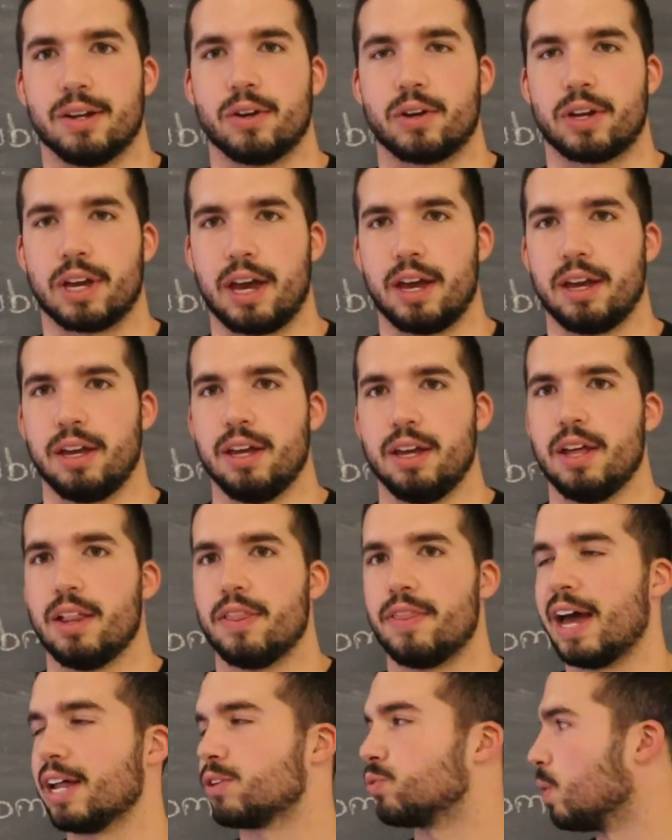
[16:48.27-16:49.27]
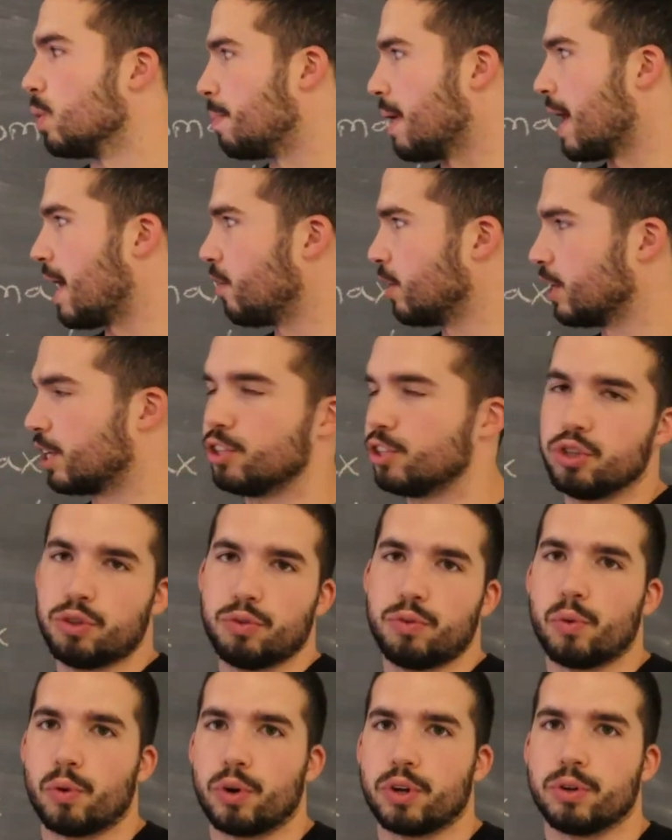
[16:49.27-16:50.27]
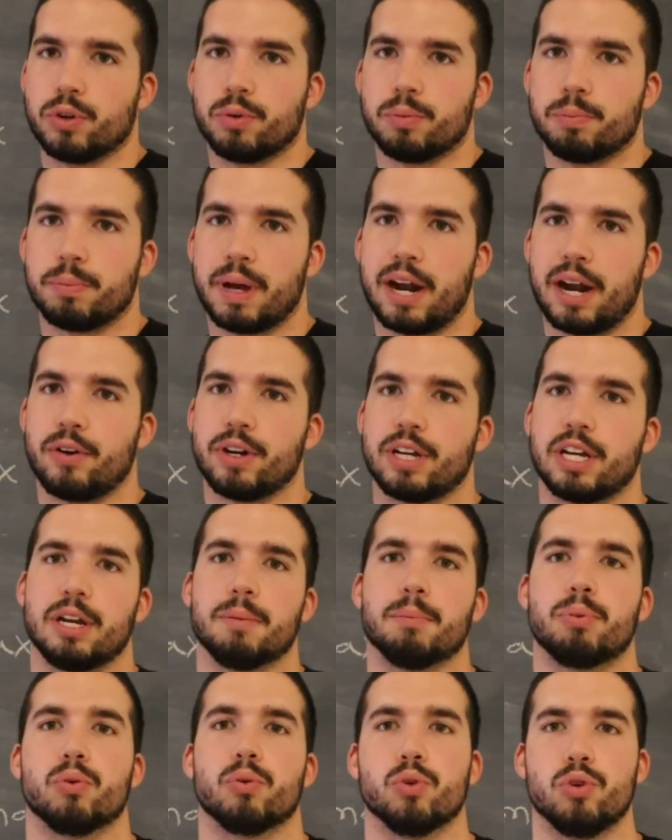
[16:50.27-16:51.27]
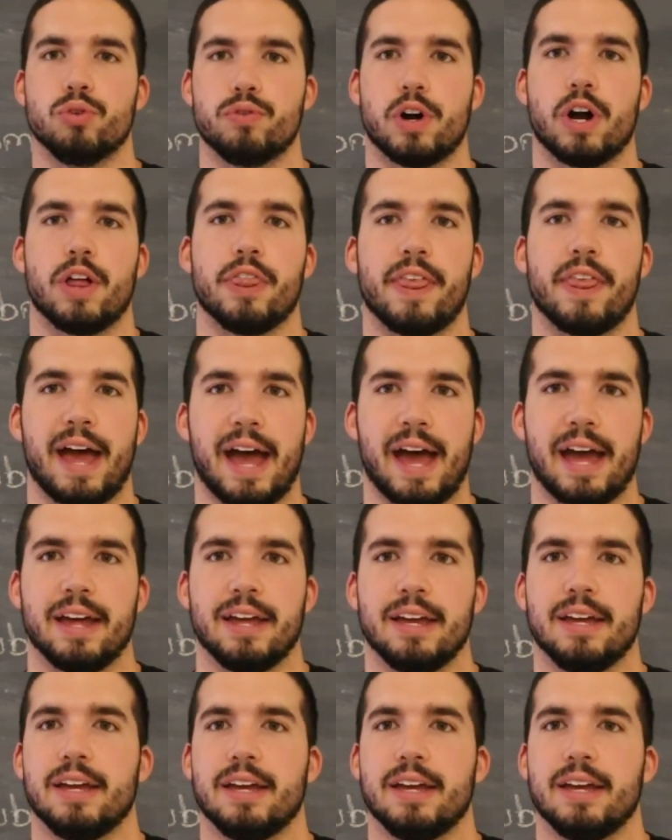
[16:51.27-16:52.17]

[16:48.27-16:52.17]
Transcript: Okay? That's what battery can do for you. Battery can improve on that.